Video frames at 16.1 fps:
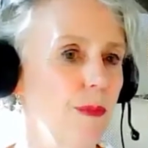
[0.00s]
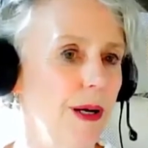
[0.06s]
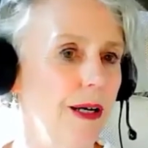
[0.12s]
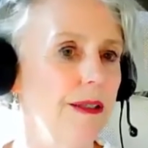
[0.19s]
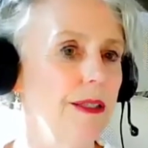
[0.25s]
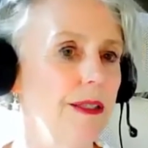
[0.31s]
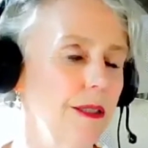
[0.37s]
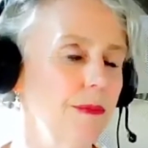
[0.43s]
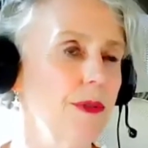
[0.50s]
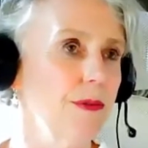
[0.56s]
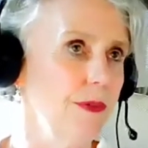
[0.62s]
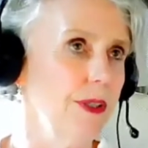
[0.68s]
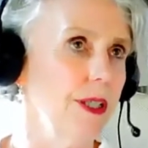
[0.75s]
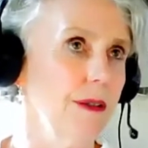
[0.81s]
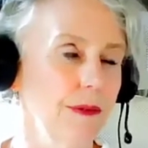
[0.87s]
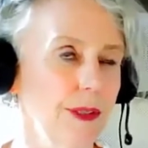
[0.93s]
about in terms of
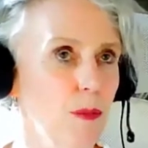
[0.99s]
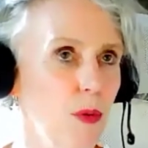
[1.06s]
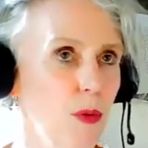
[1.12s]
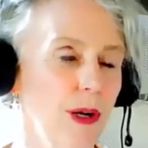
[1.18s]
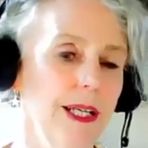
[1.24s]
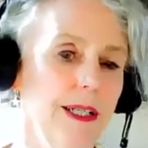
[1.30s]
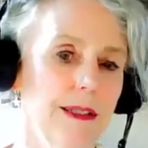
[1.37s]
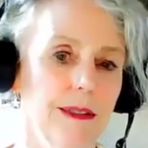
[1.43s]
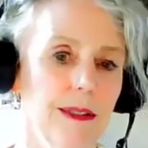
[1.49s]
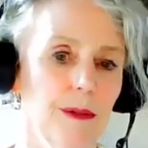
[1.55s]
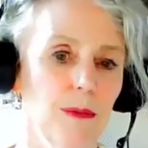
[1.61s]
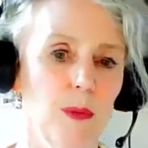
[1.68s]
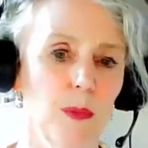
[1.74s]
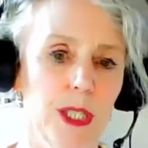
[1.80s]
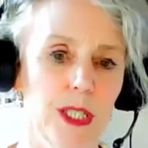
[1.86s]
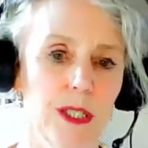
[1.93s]
you know the brain and, and
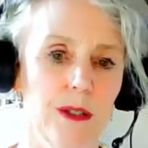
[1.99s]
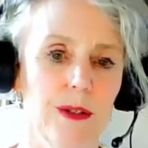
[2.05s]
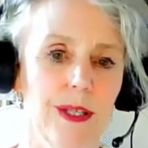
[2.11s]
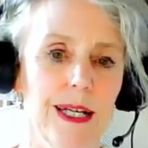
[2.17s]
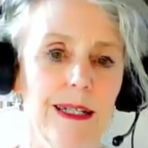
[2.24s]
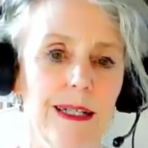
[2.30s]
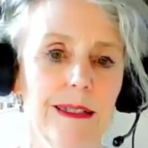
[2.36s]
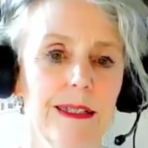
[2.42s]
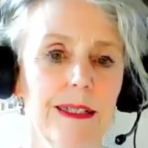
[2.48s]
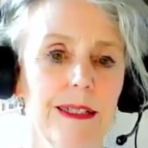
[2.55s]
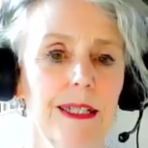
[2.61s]
what we do there.